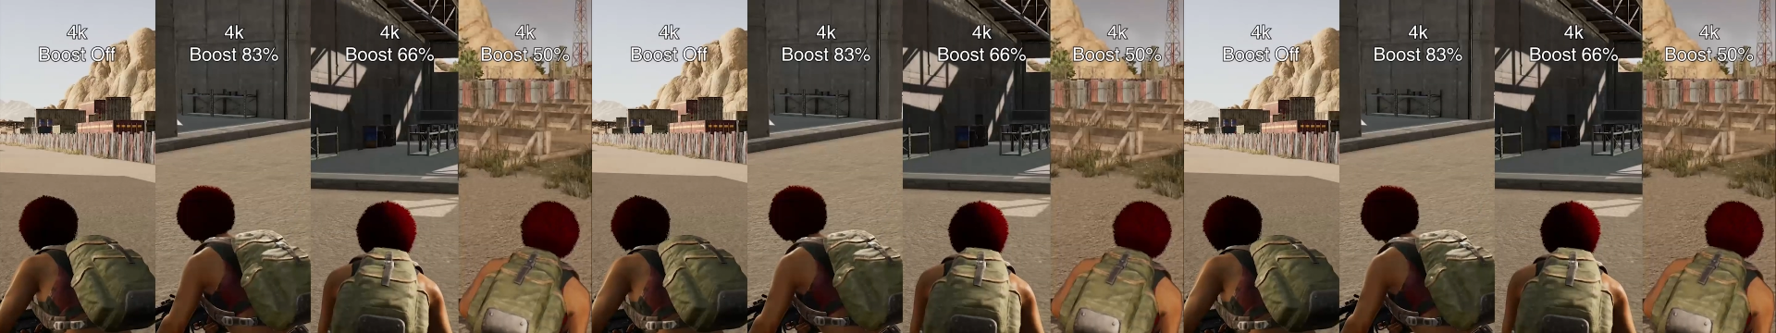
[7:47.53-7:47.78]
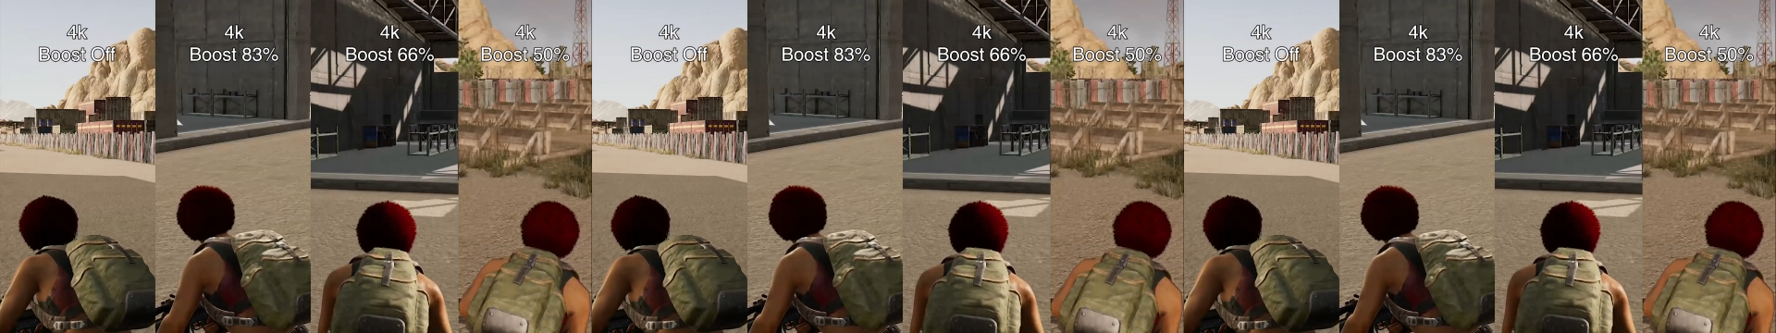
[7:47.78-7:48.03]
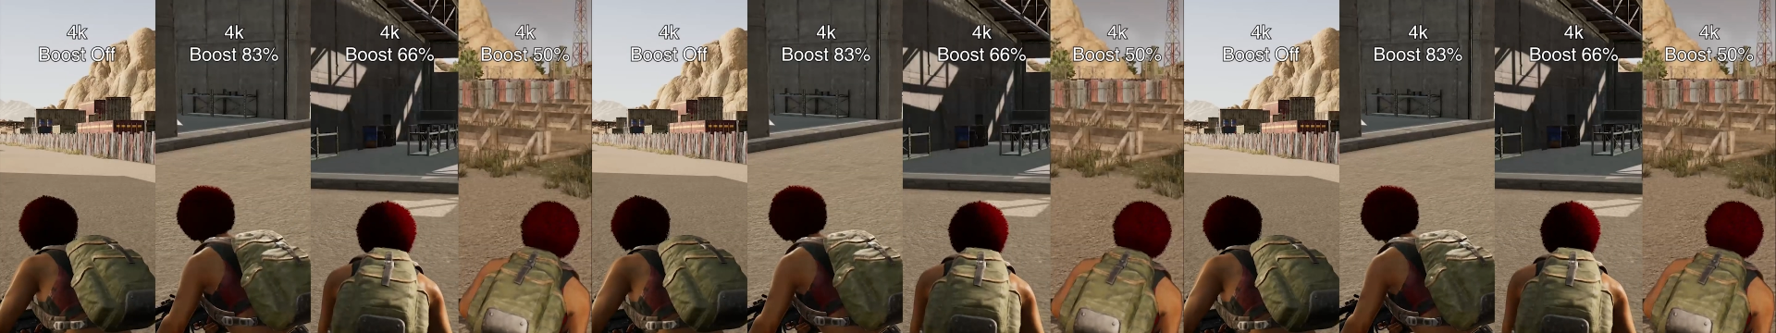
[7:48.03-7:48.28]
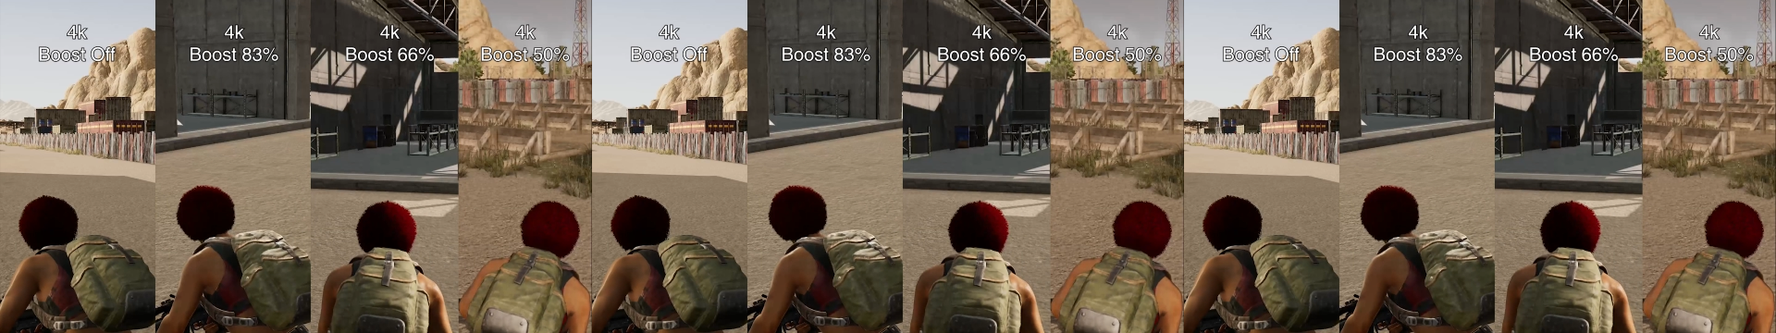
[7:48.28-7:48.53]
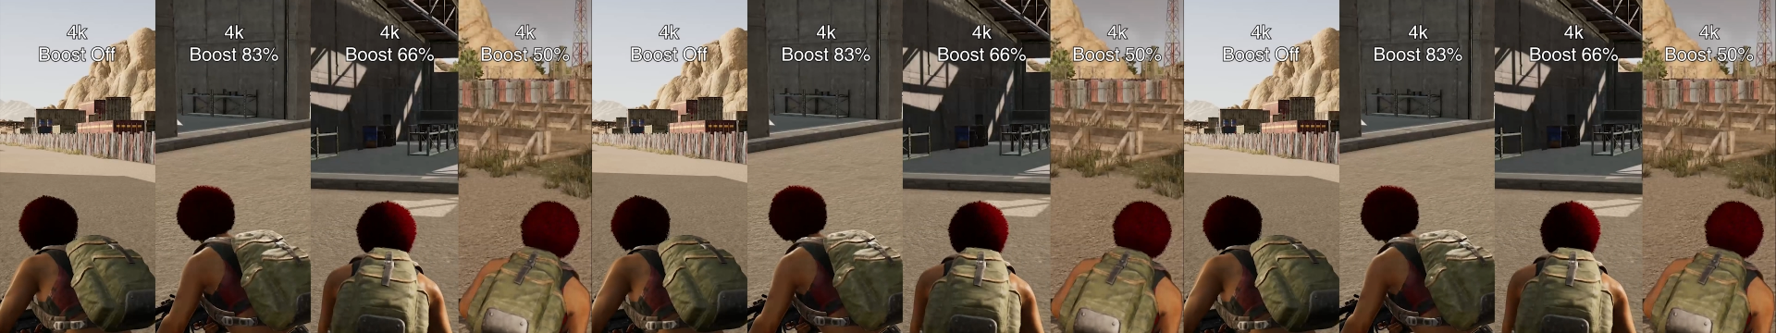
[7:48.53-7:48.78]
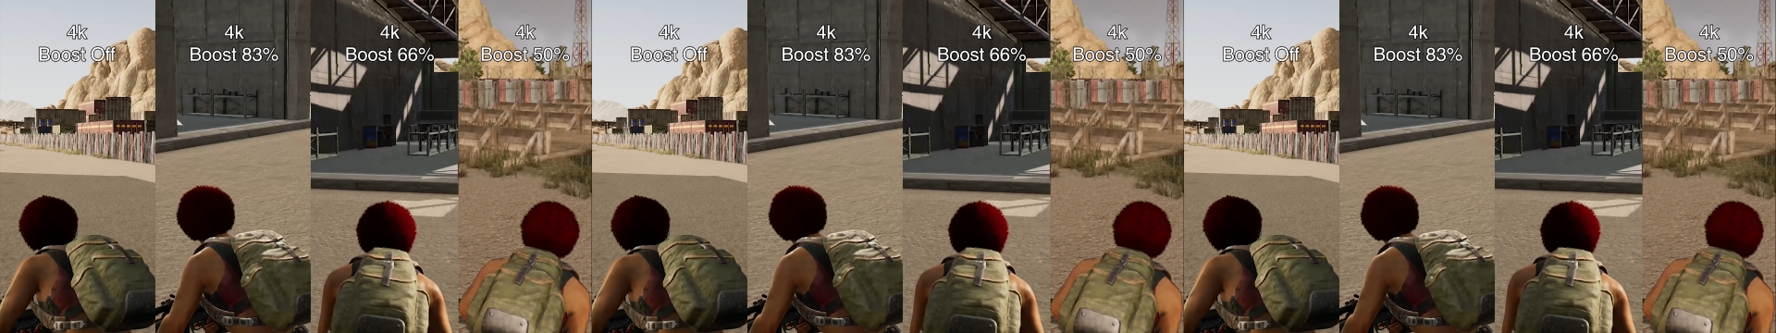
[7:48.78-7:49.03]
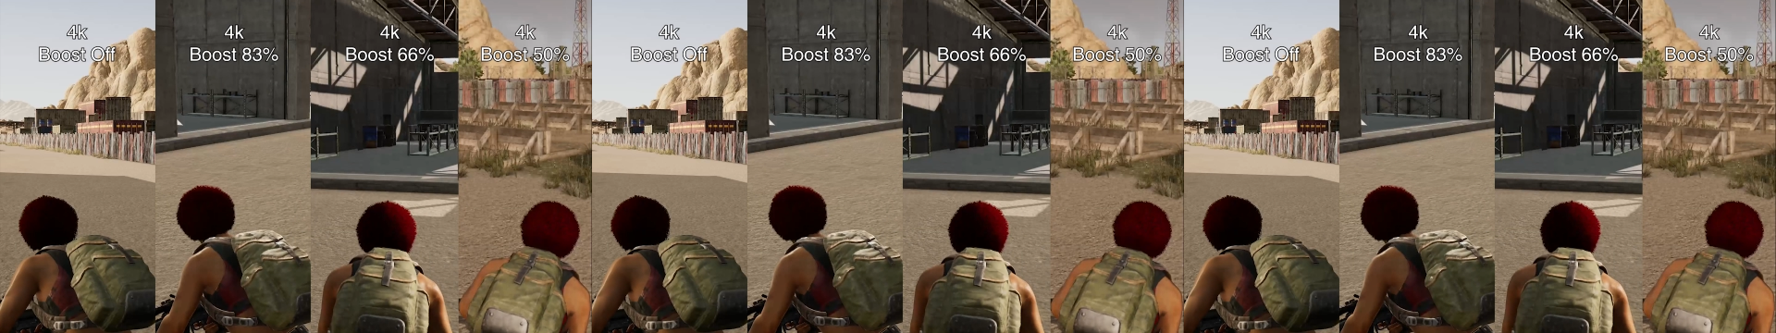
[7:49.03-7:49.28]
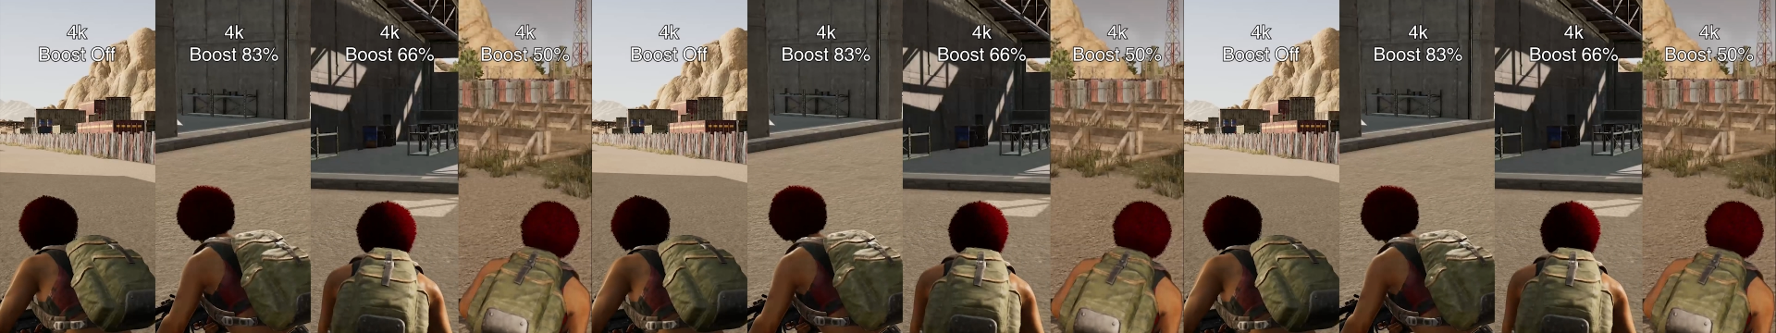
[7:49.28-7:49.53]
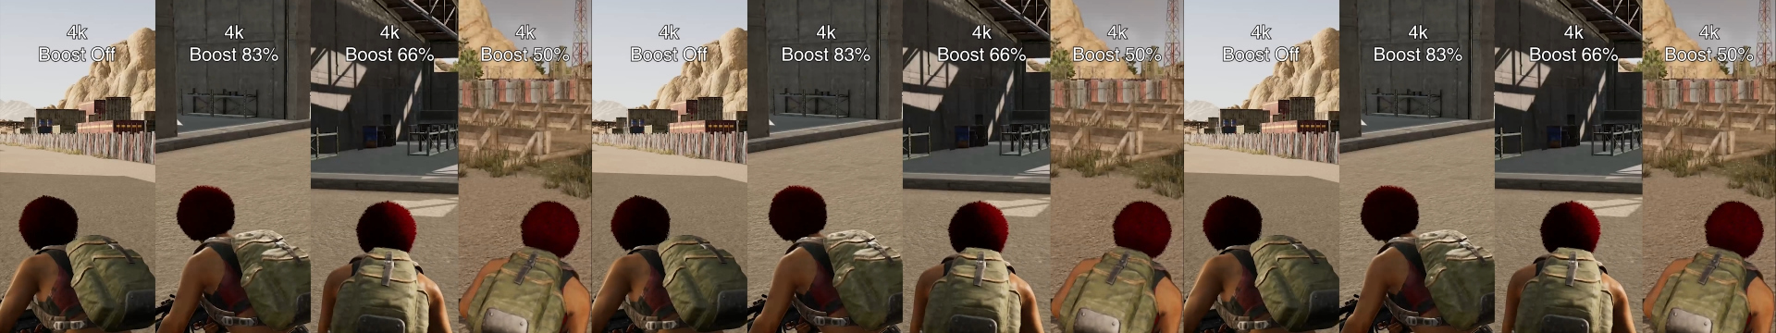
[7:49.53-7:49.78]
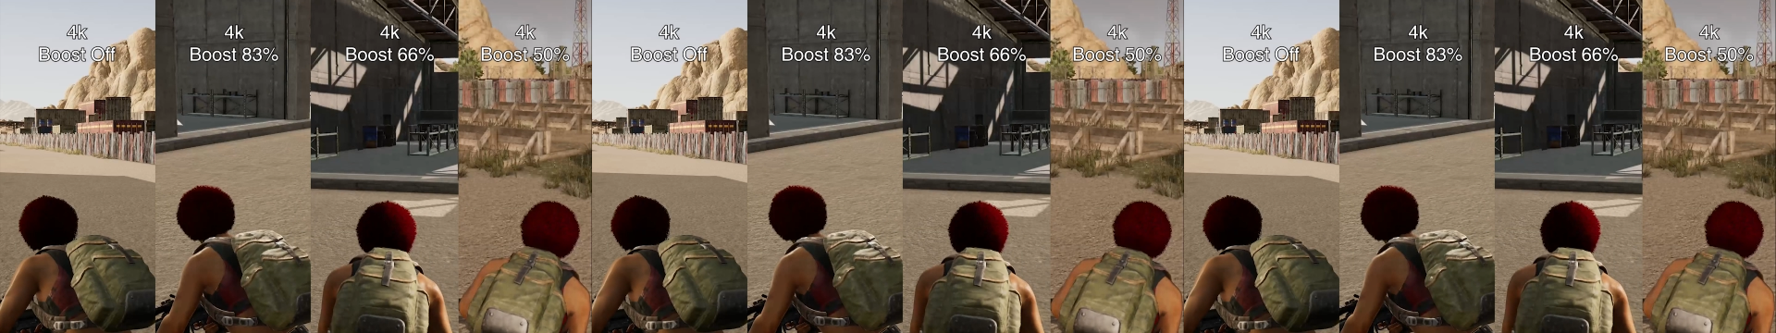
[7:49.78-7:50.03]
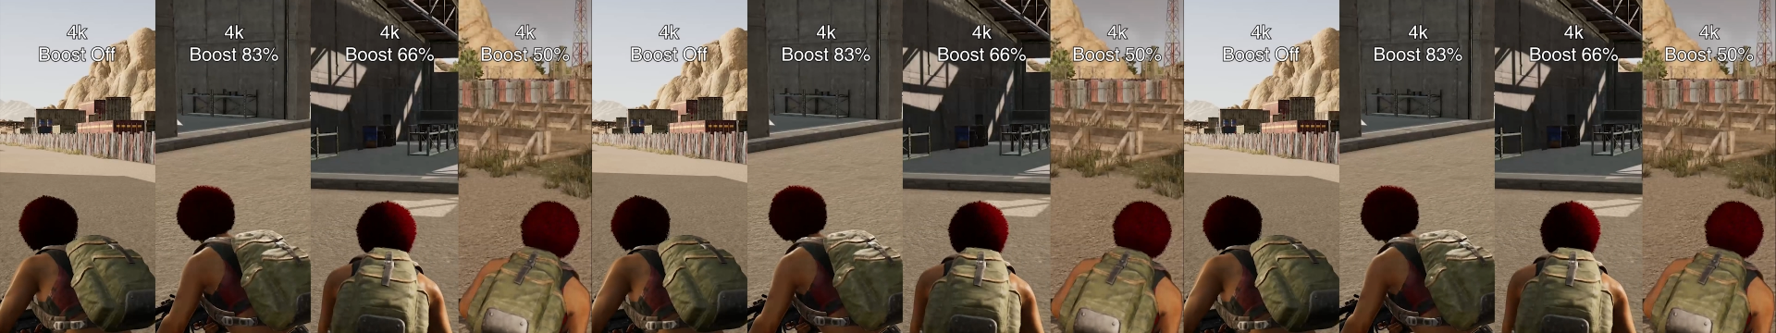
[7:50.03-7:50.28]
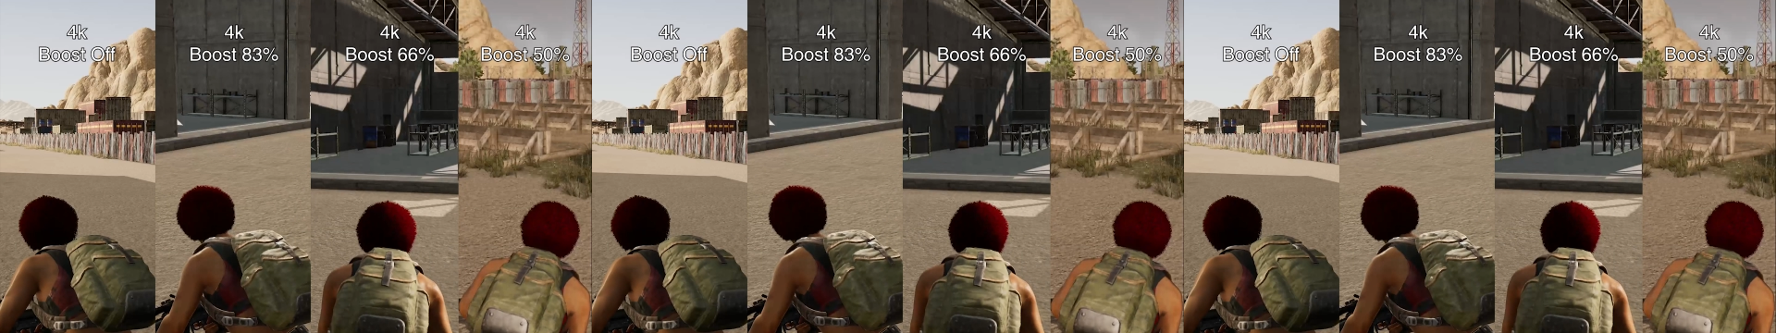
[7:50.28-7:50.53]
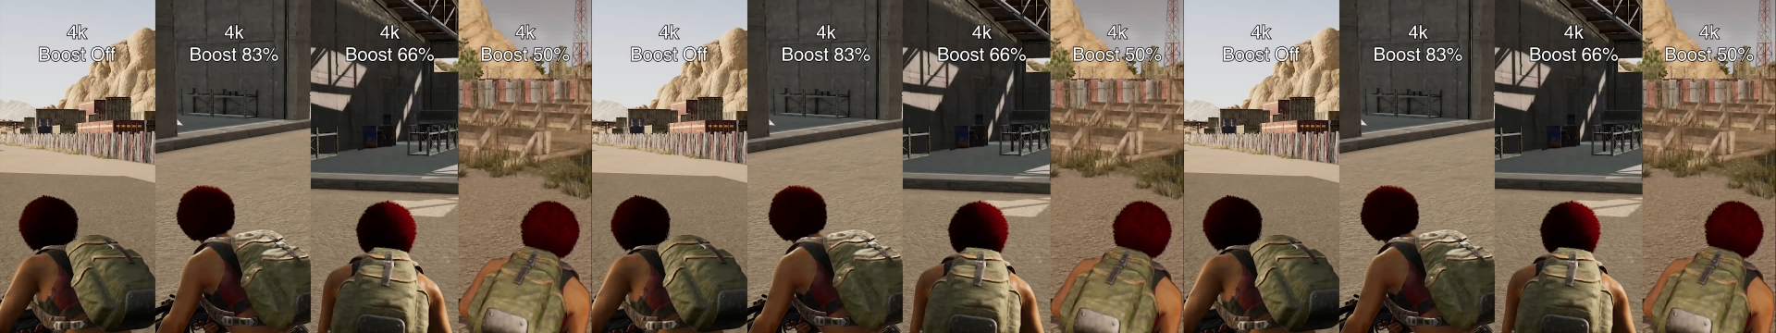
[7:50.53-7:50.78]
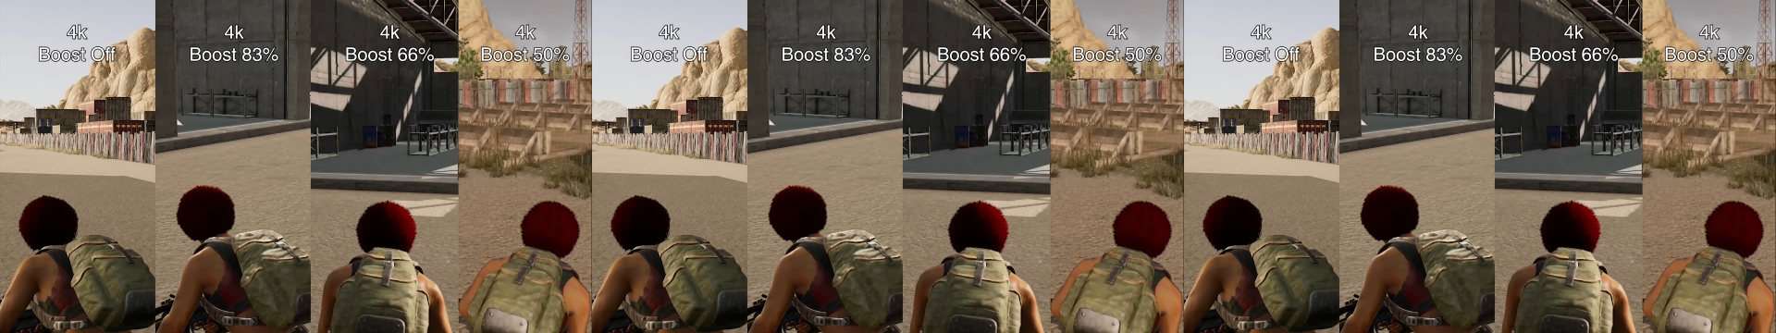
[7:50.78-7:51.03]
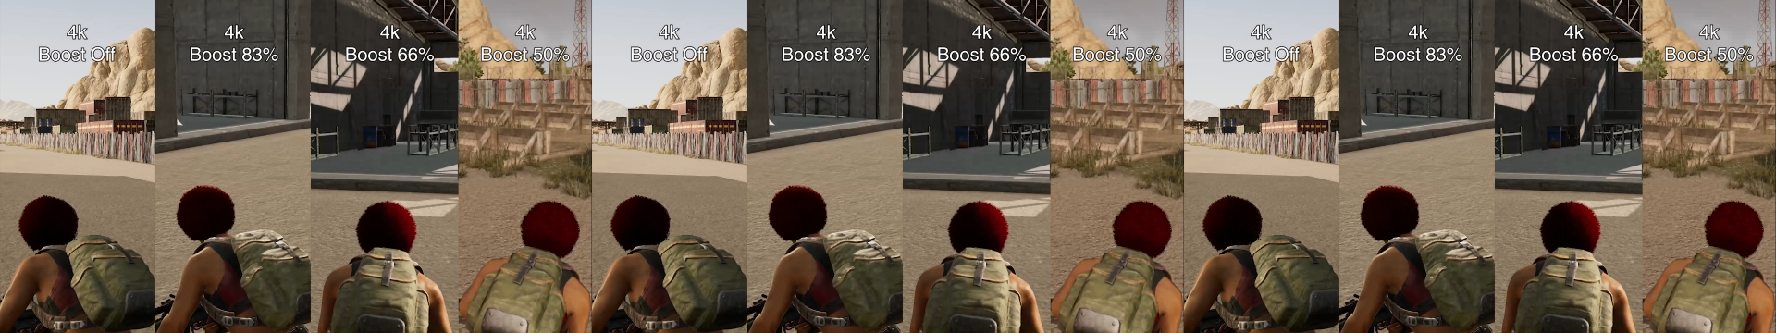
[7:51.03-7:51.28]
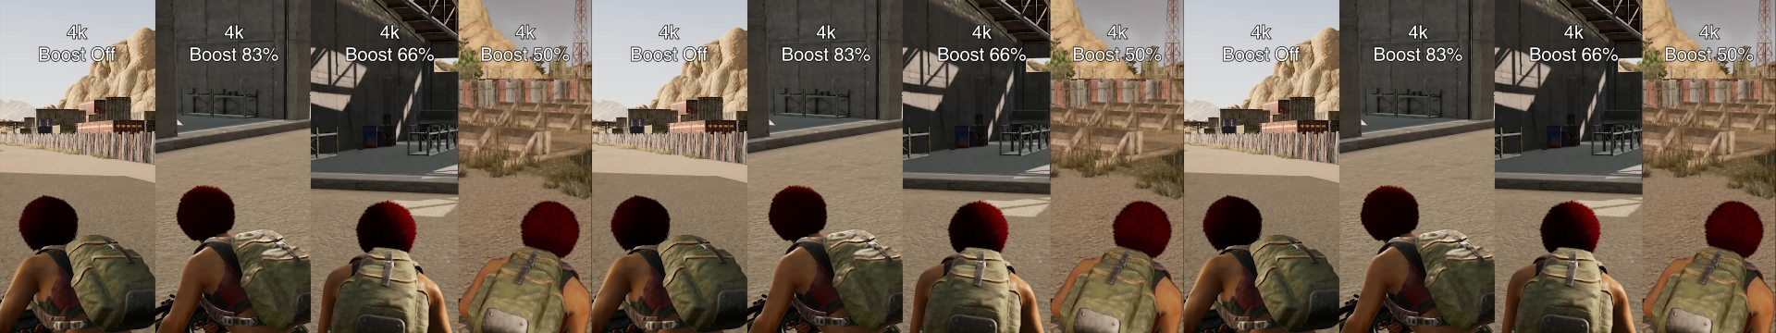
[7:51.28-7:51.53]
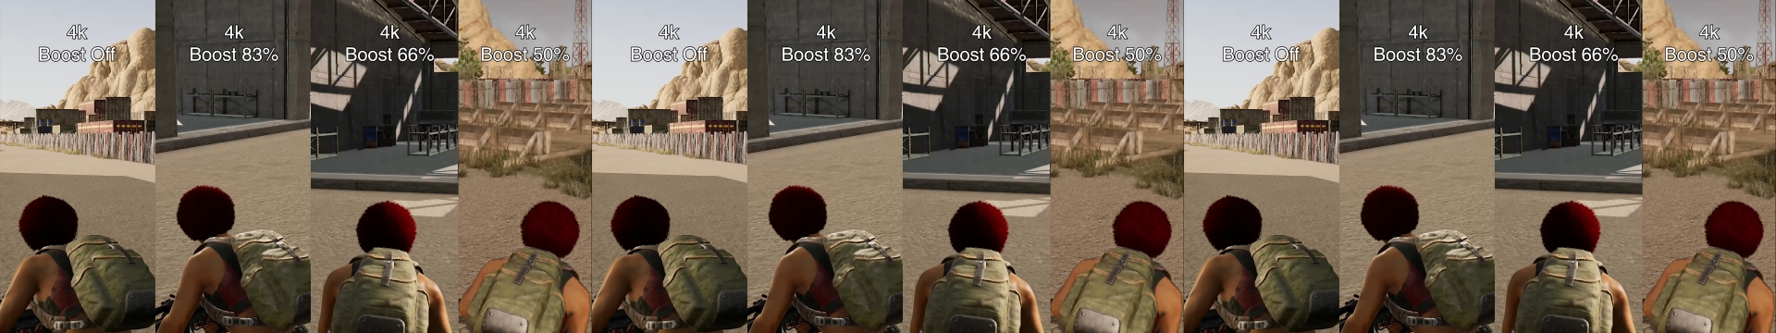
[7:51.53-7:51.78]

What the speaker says: (no speaker visible)